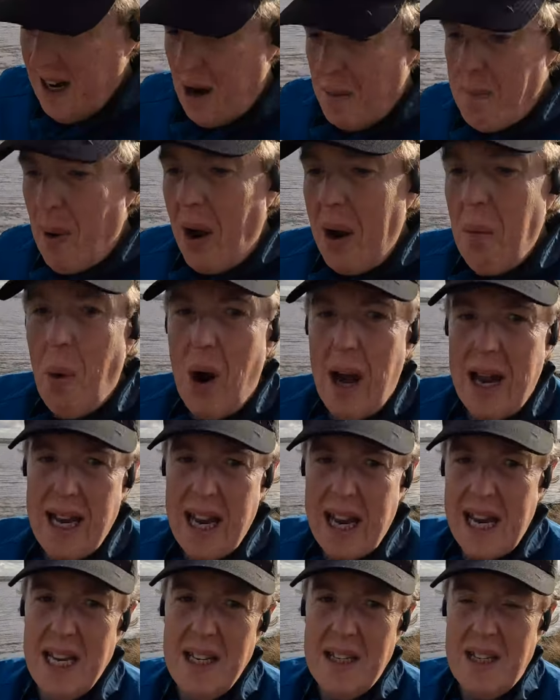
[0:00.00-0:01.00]
I buy what I
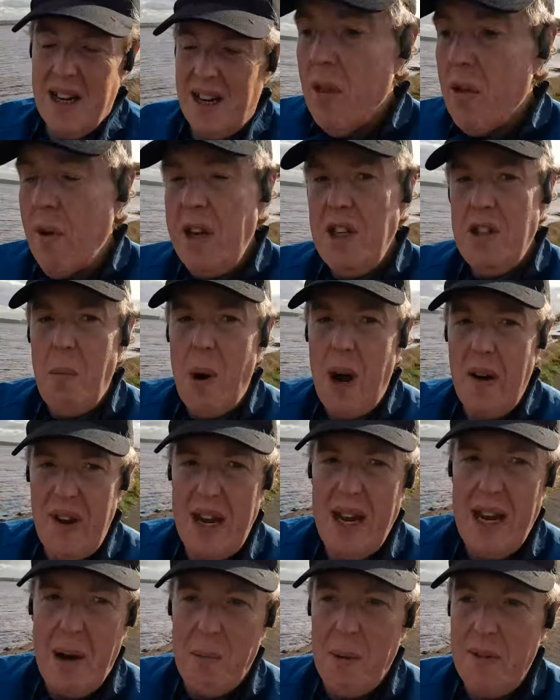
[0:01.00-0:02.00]
need. The reason why I've
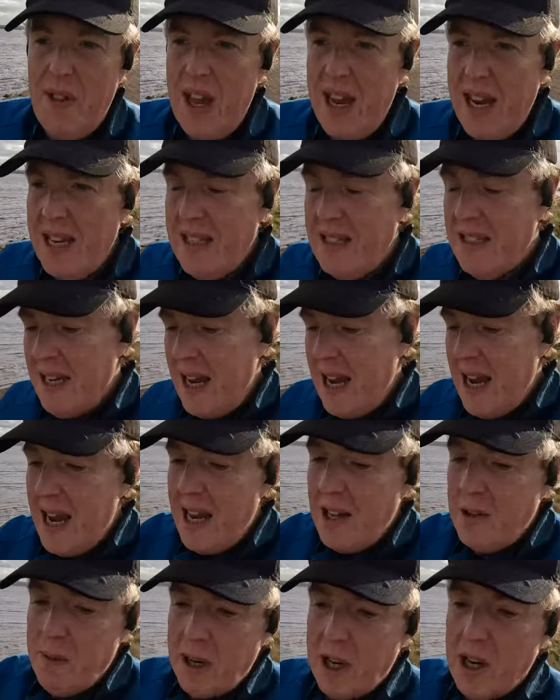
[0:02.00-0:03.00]
ended up with these
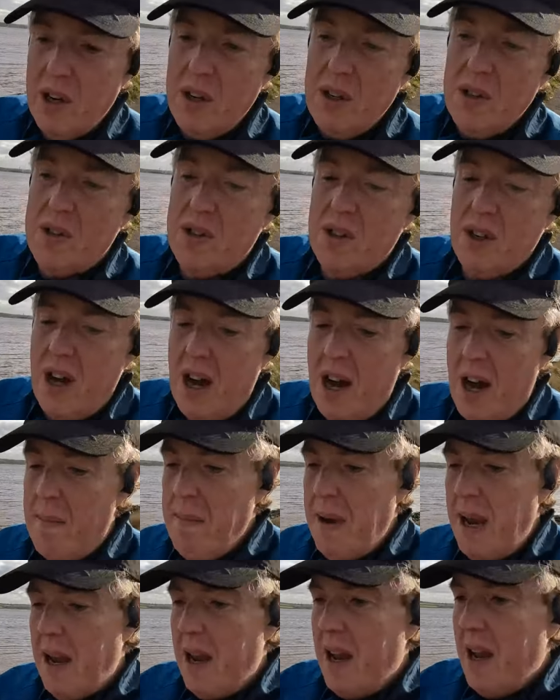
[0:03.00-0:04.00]
is because
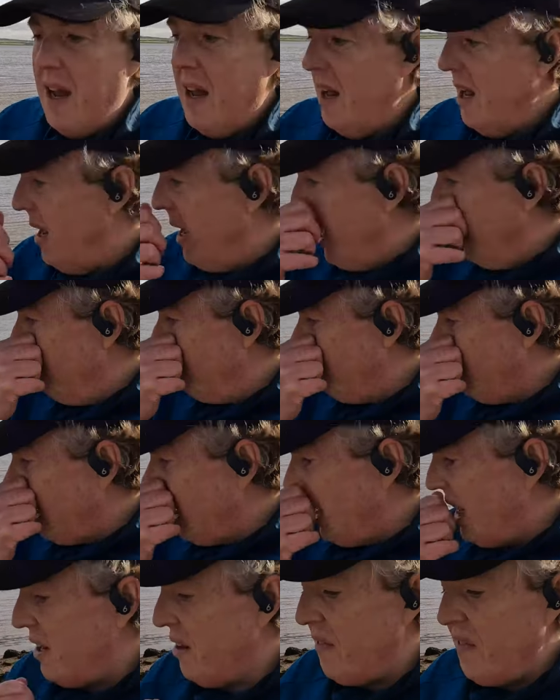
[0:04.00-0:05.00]
at the
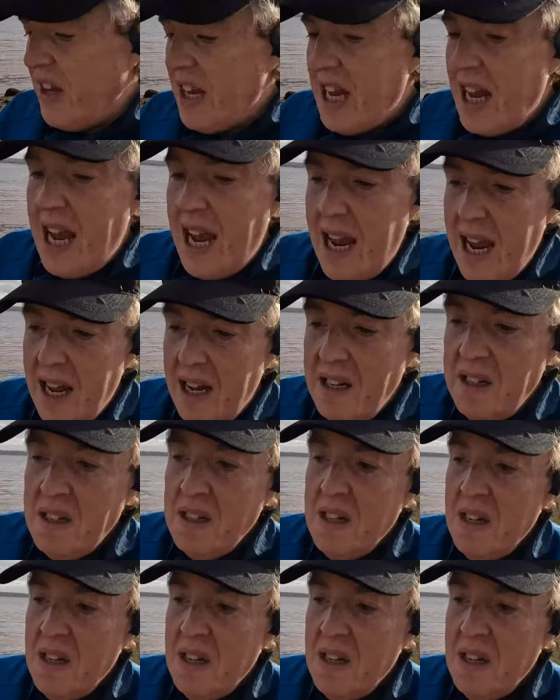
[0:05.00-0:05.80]
beginning of the year,